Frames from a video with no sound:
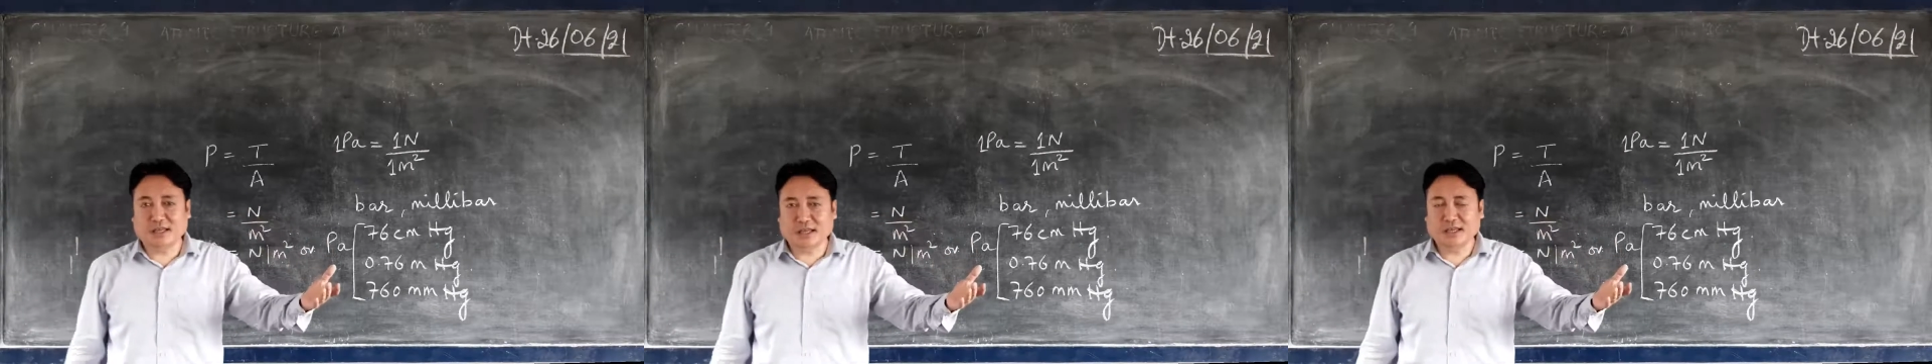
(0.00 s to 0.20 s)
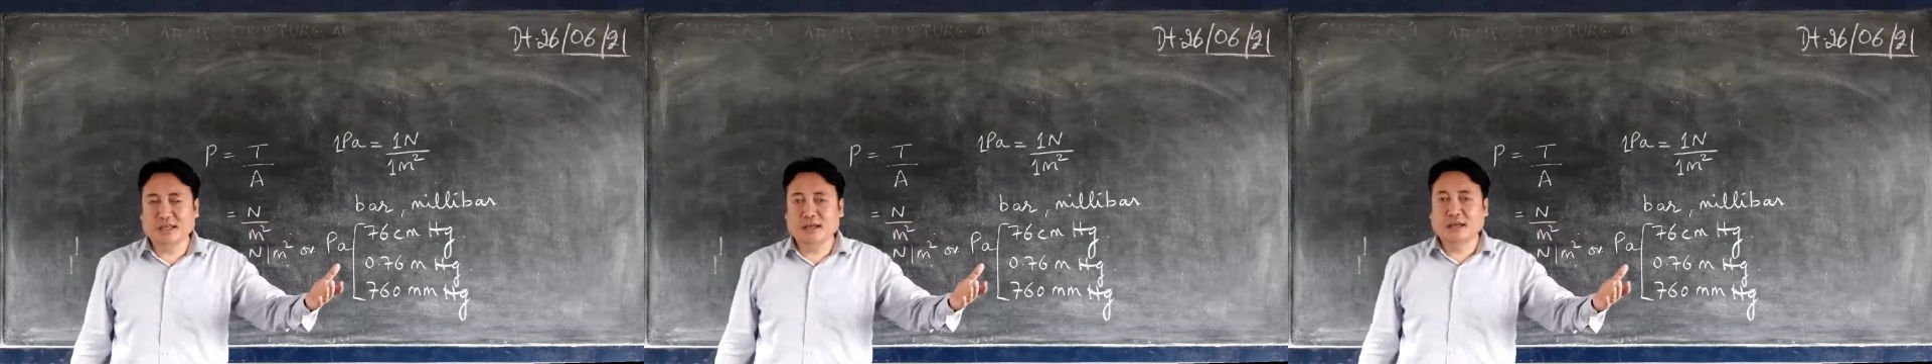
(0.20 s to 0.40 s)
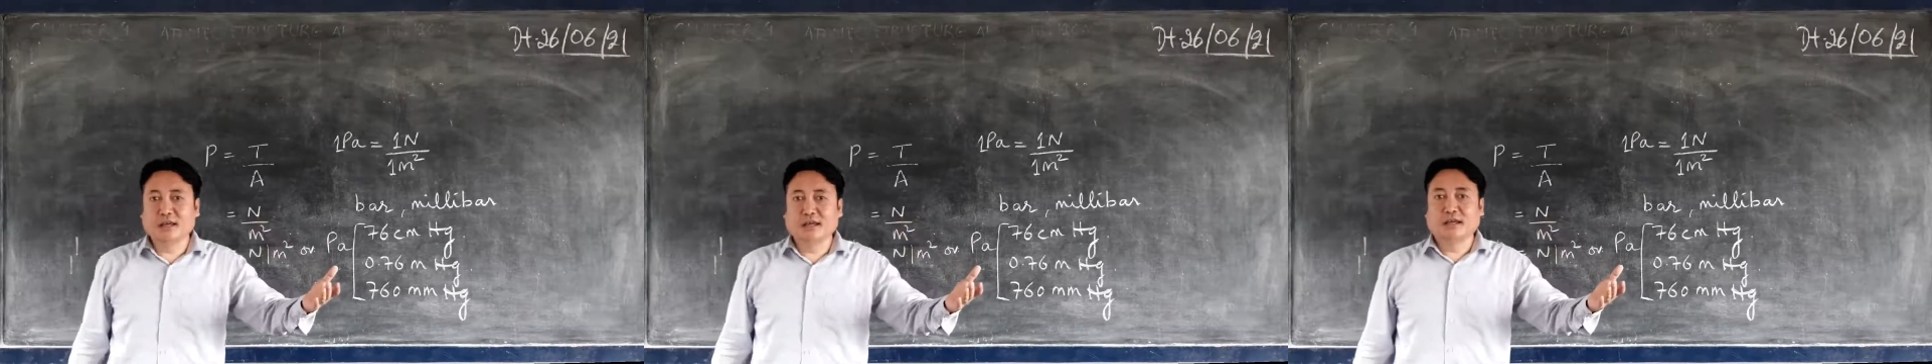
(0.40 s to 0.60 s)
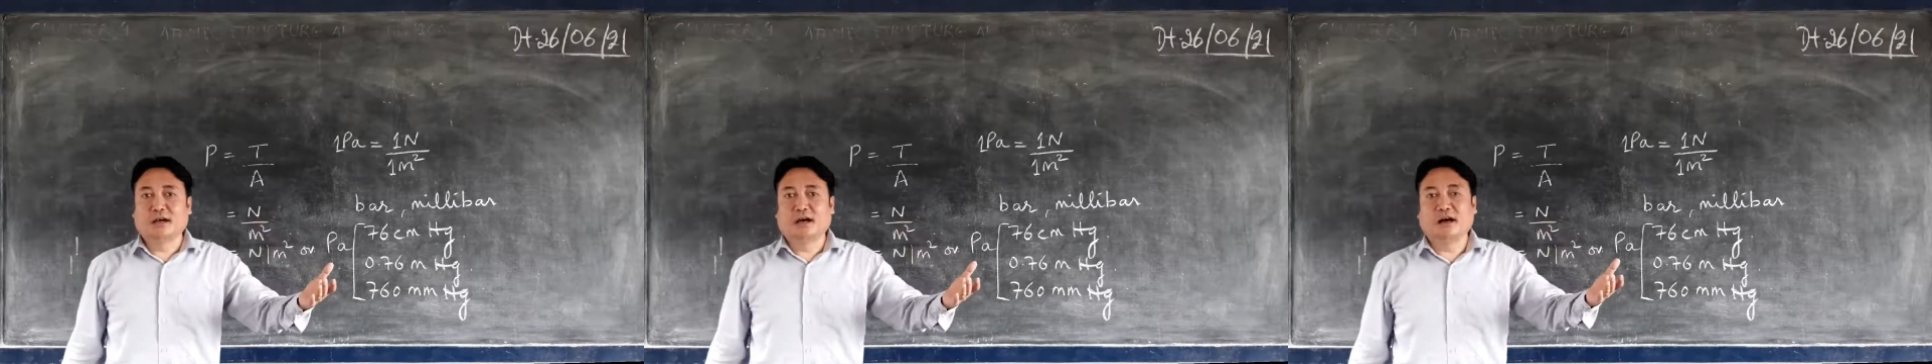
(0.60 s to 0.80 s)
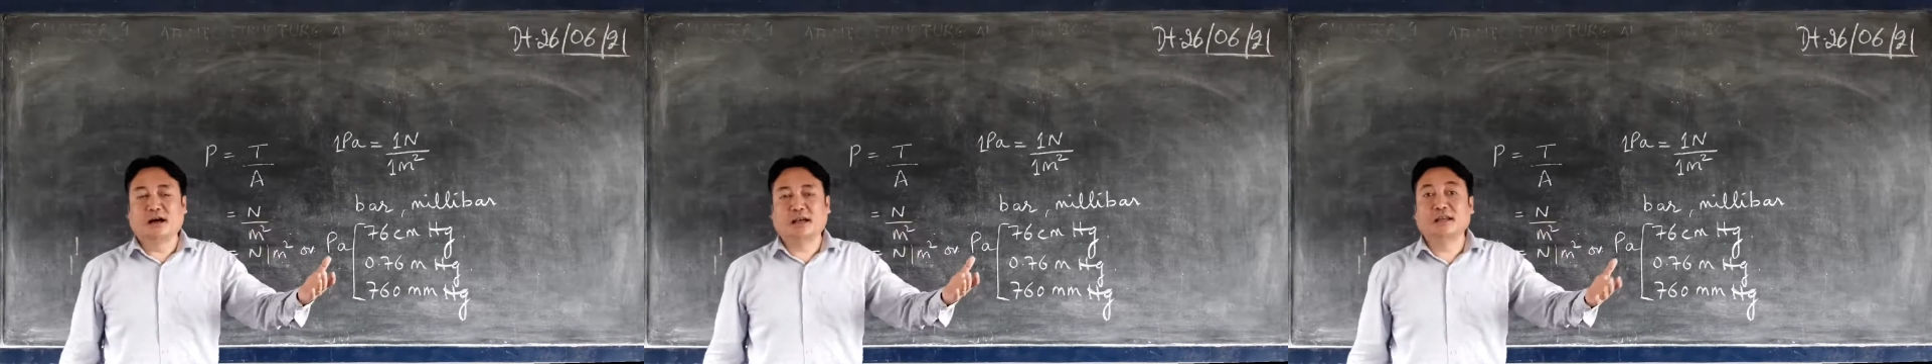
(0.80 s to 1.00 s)
the
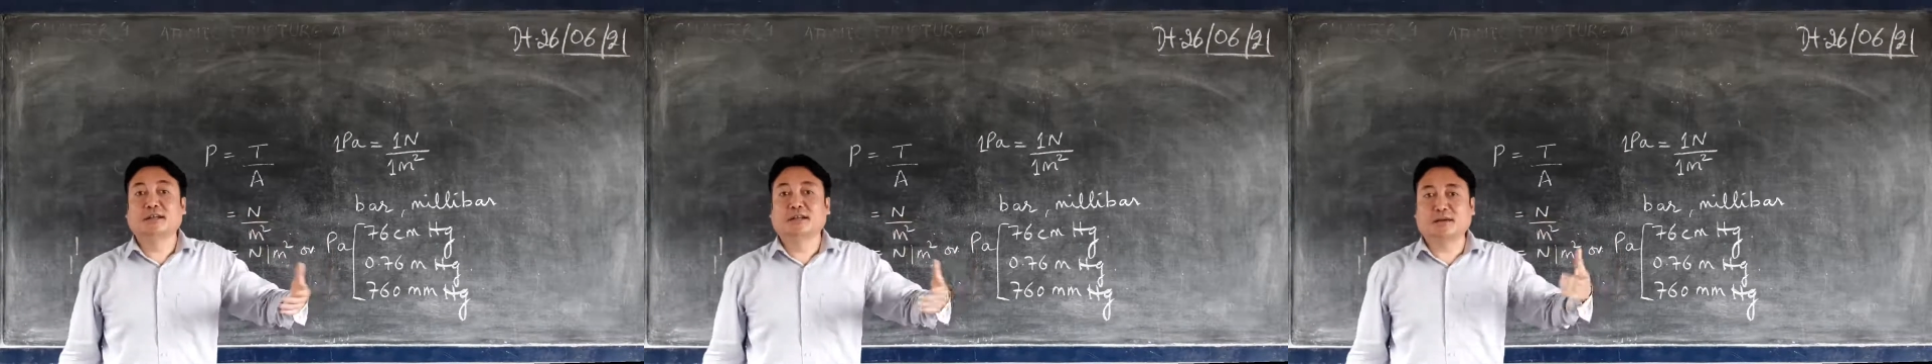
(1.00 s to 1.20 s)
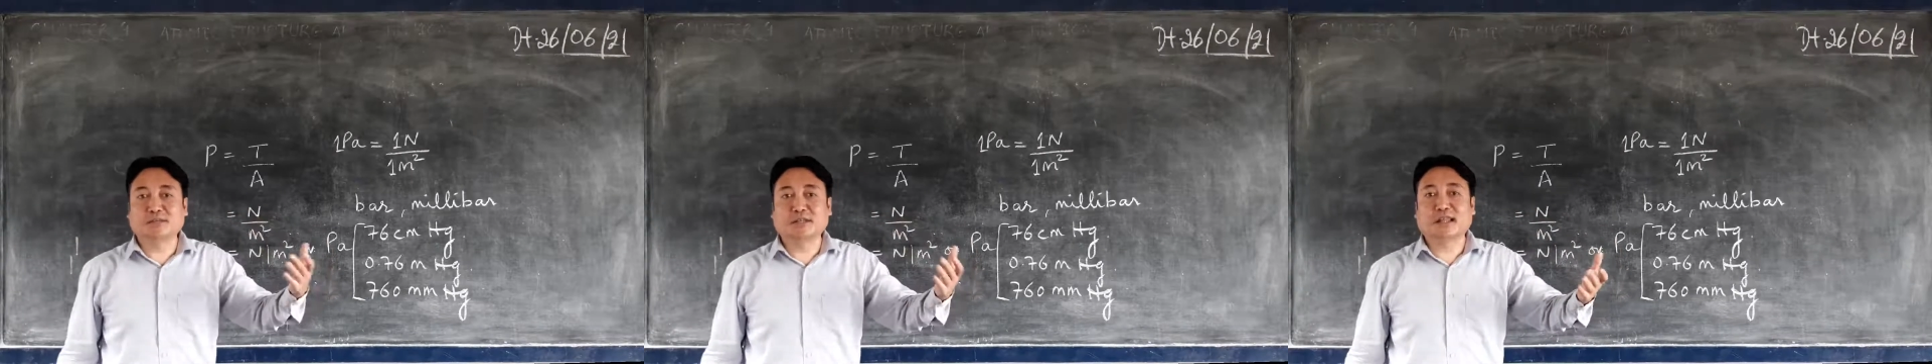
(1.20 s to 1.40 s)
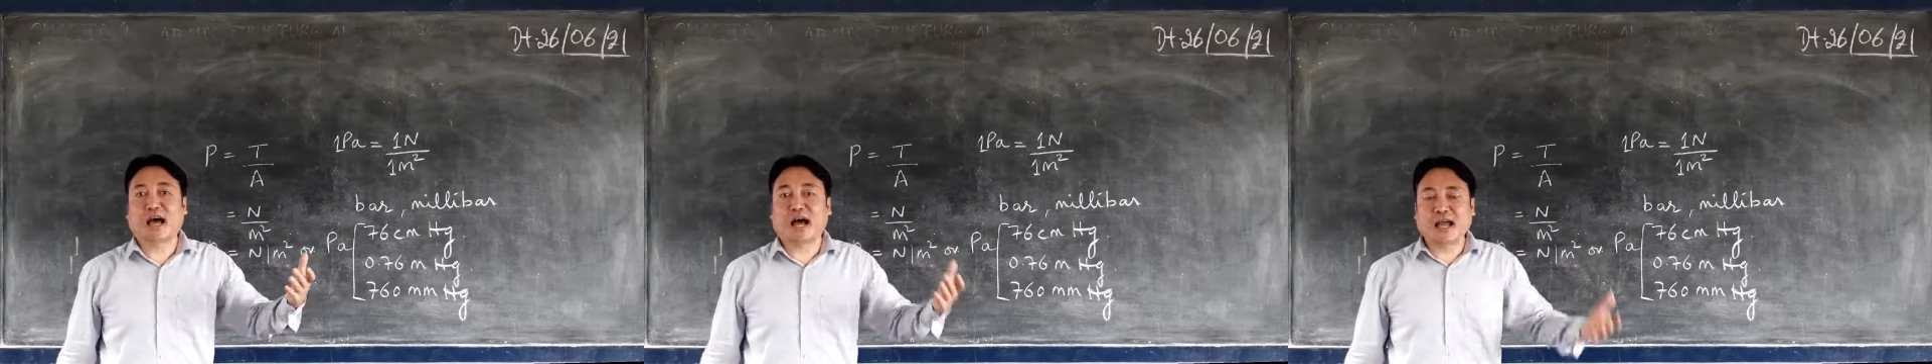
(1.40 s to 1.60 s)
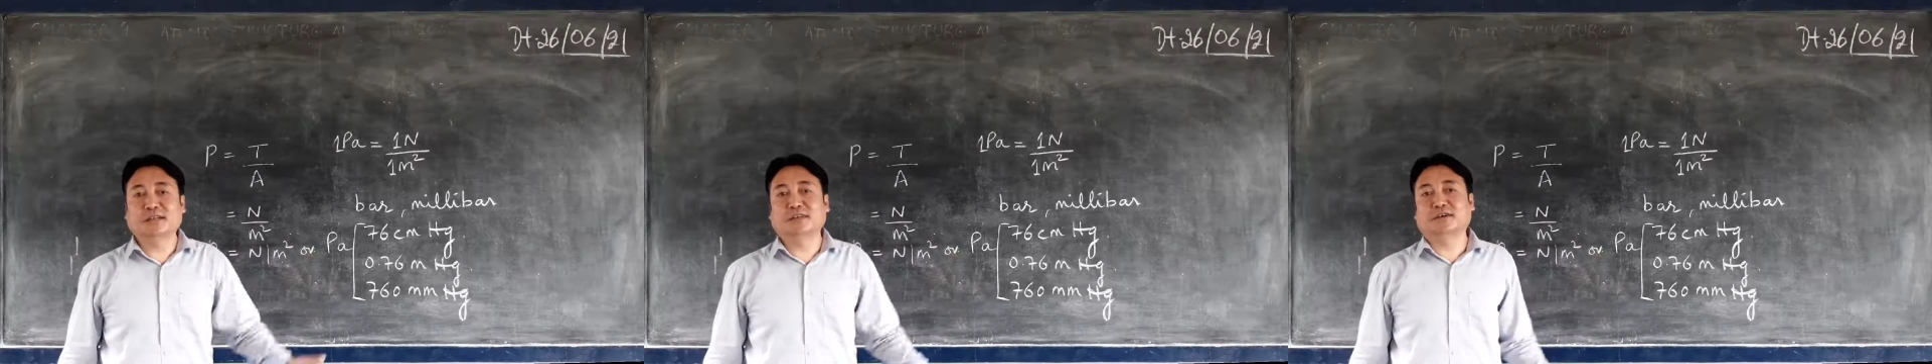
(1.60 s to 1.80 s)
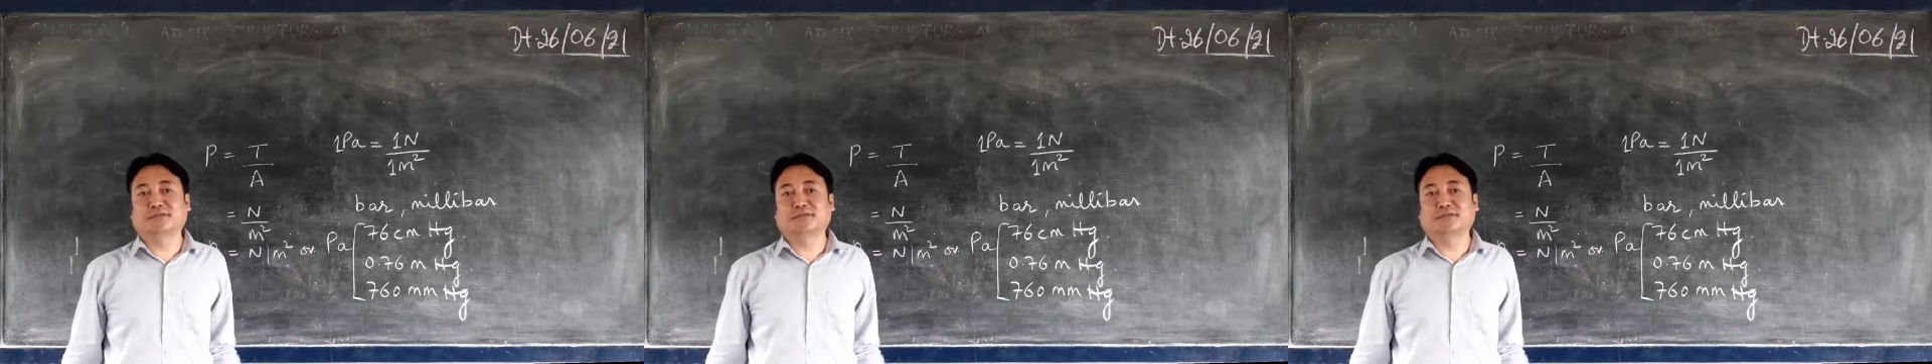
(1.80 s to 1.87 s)
height